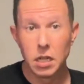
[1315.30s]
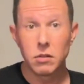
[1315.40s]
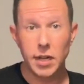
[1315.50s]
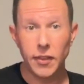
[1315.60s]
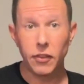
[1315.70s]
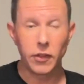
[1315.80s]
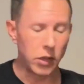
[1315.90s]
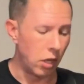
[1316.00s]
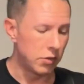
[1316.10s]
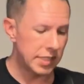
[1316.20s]
right? So the
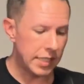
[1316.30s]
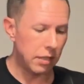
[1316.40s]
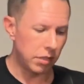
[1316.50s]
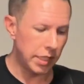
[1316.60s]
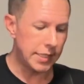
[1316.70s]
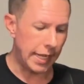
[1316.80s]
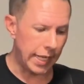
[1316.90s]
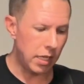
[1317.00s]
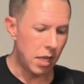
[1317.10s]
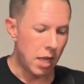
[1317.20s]
lows stay really
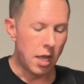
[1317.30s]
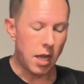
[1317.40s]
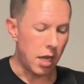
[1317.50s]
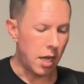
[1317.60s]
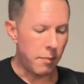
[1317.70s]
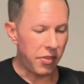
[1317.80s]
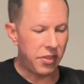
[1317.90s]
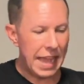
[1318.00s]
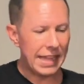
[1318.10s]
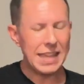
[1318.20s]
tight.
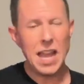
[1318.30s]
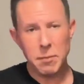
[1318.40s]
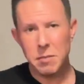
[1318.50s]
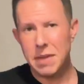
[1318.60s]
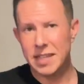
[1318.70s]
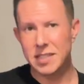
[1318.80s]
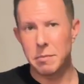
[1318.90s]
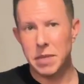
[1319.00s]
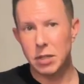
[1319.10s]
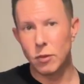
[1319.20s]
That cabinet makes the
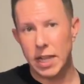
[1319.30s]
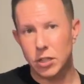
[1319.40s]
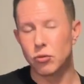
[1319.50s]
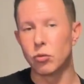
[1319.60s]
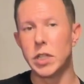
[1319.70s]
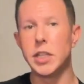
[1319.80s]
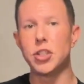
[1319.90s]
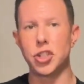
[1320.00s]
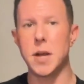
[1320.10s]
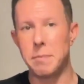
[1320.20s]
mid-range really
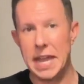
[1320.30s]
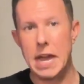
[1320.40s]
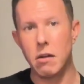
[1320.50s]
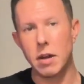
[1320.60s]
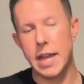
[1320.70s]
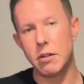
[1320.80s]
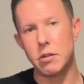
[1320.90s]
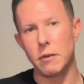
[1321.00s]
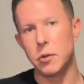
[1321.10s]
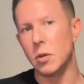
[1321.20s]
jump out. I don't
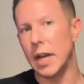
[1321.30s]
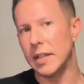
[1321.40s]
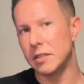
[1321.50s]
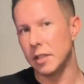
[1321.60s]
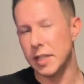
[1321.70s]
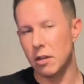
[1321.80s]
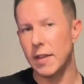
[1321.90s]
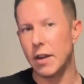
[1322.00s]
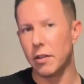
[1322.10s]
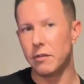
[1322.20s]
know if you guys could hear that on the